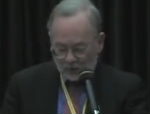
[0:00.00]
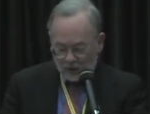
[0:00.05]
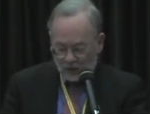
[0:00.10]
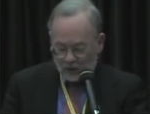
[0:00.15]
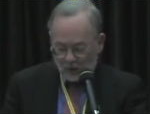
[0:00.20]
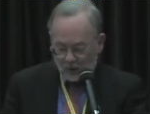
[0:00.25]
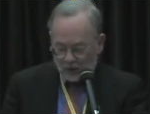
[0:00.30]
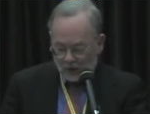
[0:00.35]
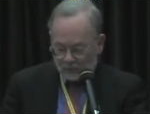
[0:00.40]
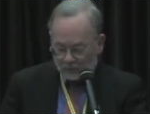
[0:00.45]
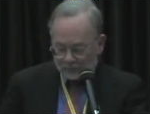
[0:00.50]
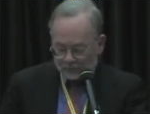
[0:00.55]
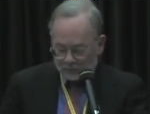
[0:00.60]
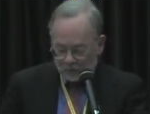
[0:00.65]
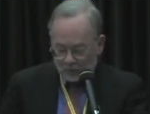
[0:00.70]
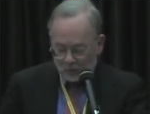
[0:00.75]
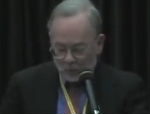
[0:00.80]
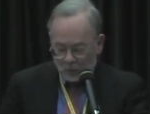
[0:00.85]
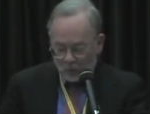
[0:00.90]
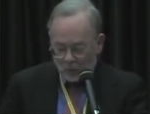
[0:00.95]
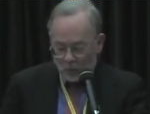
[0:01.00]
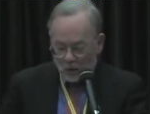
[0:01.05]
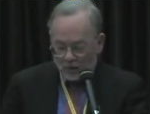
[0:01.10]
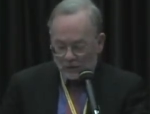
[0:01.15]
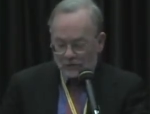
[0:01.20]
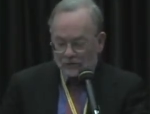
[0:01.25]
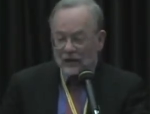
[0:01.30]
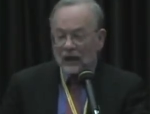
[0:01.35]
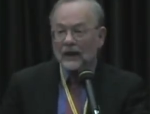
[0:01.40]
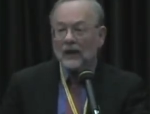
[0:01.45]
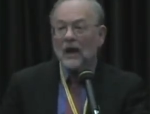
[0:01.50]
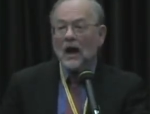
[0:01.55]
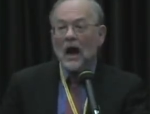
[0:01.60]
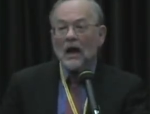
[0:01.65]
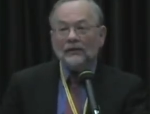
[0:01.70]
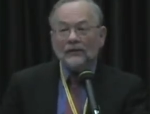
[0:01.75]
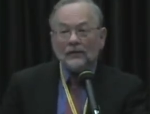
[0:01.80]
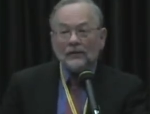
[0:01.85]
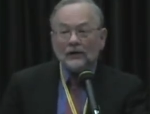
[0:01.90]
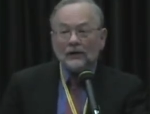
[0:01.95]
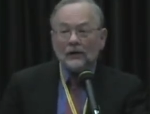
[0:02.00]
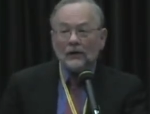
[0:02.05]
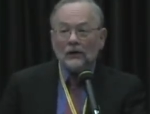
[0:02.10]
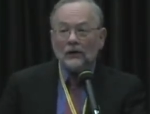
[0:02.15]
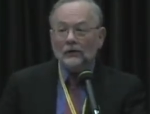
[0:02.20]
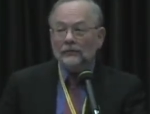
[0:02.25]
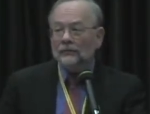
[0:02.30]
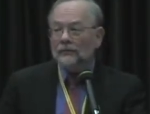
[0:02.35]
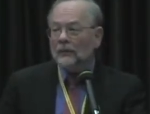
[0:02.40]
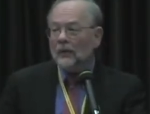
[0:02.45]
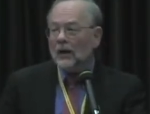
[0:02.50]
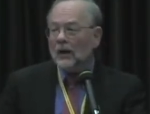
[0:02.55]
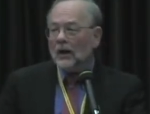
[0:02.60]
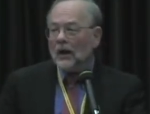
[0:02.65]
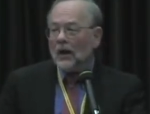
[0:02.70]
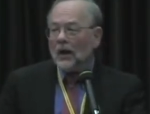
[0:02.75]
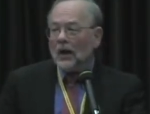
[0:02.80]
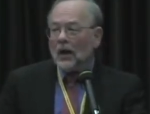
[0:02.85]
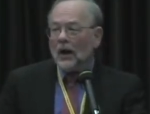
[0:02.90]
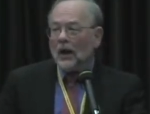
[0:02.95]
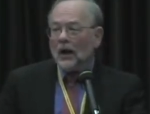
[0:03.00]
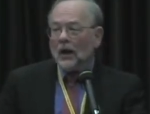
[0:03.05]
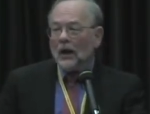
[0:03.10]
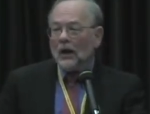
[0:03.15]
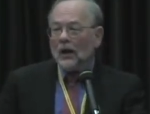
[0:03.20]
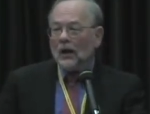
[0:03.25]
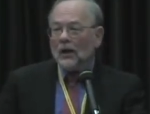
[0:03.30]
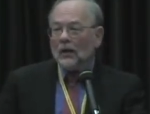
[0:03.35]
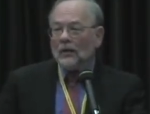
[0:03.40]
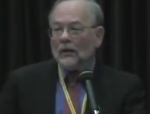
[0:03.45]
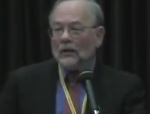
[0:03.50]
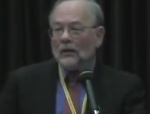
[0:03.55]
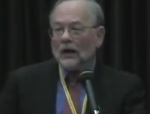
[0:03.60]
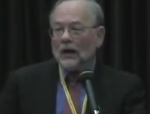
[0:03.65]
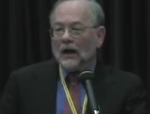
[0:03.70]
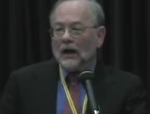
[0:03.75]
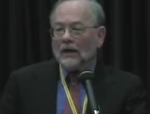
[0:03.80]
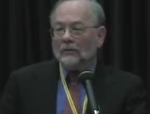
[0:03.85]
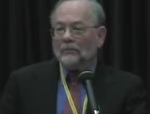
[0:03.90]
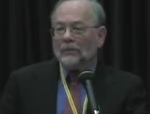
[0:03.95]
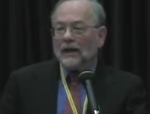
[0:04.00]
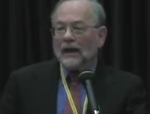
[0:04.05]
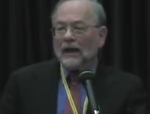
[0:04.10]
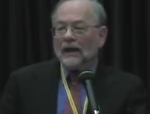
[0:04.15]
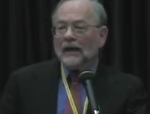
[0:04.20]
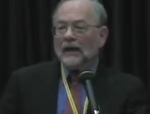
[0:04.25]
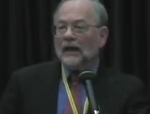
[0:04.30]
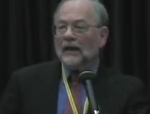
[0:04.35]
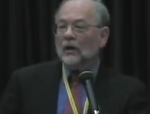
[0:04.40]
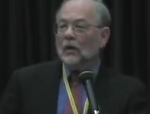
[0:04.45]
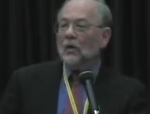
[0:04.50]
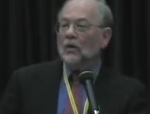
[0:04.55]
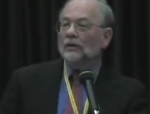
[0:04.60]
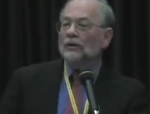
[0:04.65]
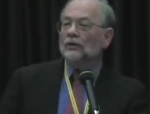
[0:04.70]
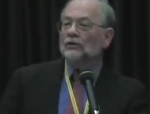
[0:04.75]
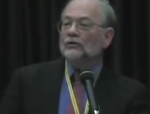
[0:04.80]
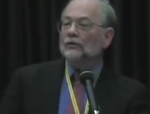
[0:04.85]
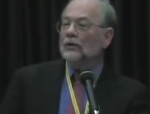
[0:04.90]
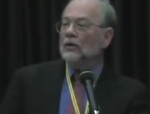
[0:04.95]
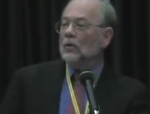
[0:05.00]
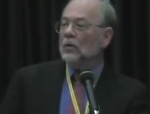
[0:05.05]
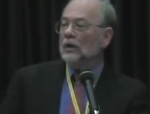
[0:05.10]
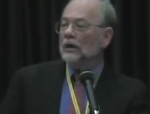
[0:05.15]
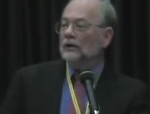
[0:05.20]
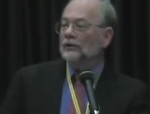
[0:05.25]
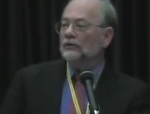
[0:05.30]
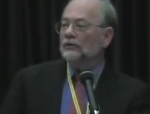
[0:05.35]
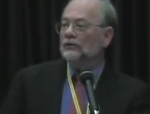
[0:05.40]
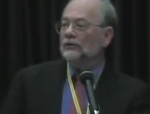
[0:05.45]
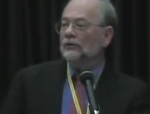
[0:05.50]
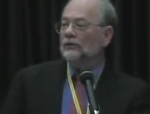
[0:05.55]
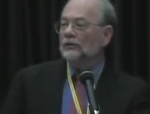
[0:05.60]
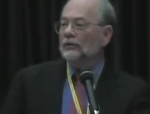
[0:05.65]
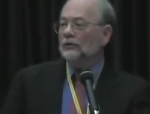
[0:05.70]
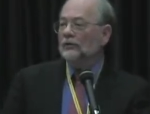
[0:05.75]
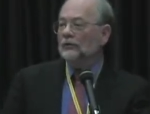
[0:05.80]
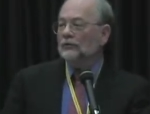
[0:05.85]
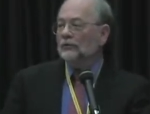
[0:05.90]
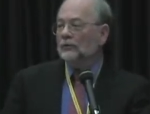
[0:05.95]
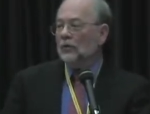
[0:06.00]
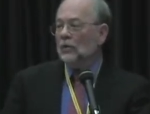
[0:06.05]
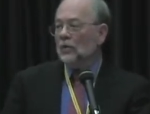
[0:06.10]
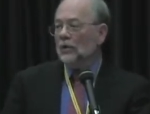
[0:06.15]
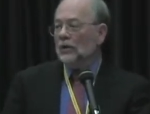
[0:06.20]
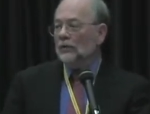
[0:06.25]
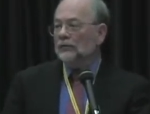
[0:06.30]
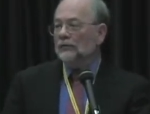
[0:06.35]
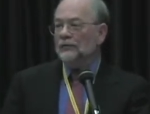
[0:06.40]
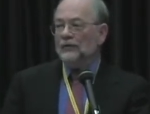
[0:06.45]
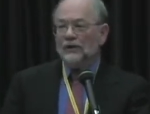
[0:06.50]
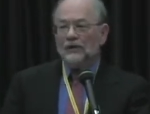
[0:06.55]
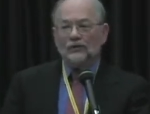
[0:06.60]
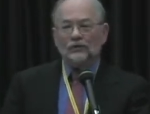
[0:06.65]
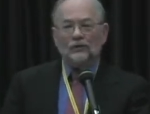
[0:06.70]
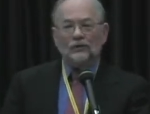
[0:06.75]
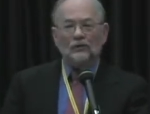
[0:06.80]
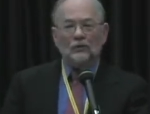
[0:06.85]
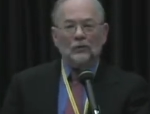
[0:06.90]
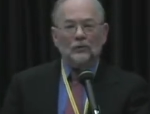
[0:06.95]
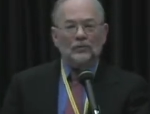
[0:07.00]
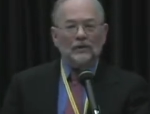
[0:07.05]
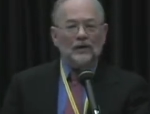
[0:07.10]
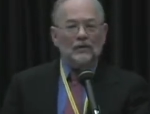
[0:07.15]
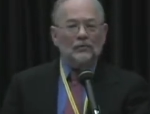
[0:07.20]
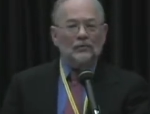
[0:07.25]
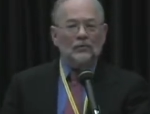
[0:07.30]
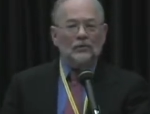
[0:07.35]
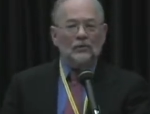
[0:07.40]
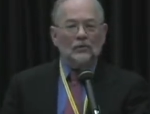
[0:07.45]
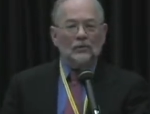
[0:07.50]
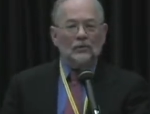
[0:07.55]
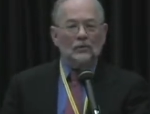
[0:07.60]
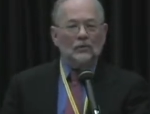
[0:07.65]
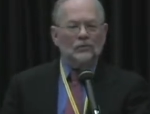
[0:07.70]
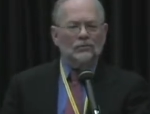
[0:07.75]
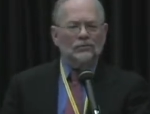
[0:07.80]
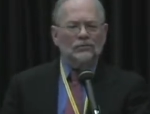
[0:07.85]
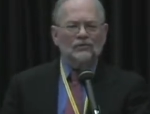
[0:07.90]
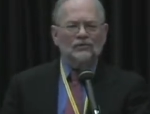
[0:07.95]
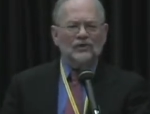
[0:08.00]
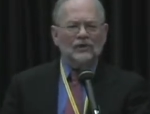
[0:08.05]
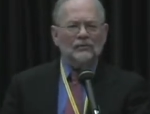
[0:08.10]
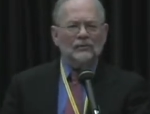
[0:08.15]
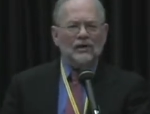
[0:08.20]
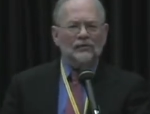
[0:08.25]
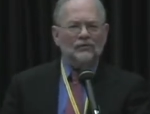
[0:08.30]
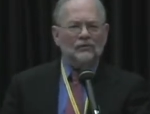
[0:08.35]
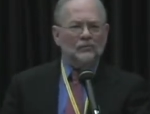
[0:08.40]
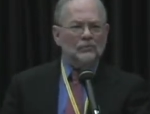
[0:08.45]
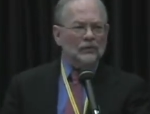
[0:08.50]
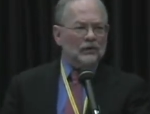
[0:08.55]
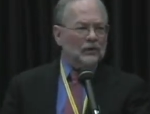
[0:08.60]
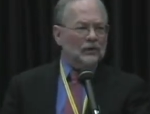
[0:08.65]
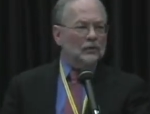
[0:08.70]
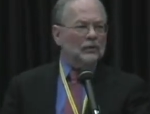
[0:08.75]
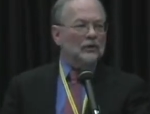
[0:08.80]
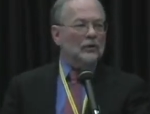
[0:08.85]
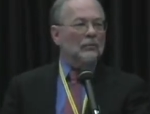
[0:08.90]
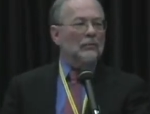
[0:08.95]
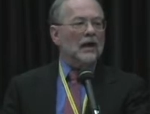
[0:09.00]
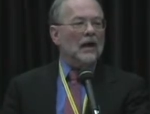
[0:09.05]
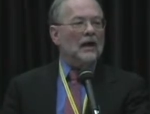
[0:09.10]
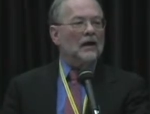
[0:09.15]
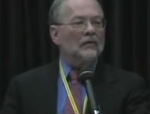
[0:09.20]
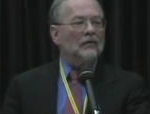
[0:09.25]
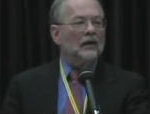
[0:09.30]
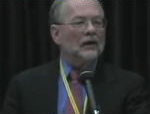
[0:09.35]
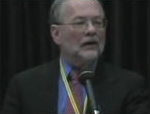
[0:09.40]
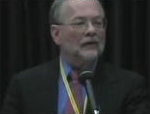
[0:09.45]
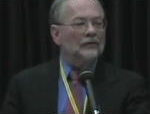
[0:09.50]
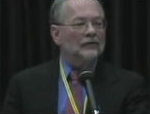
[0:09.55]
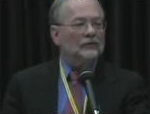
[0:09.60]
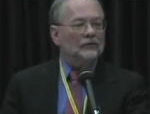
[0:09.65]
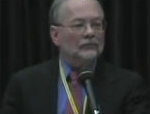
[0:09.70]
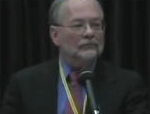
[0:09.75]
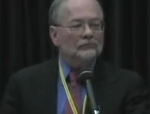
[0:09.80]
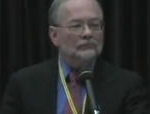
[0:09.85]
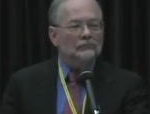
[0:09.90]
Well, once I got there, I began getting all these requests for visas for people who seem to have some peculiar backgrounds.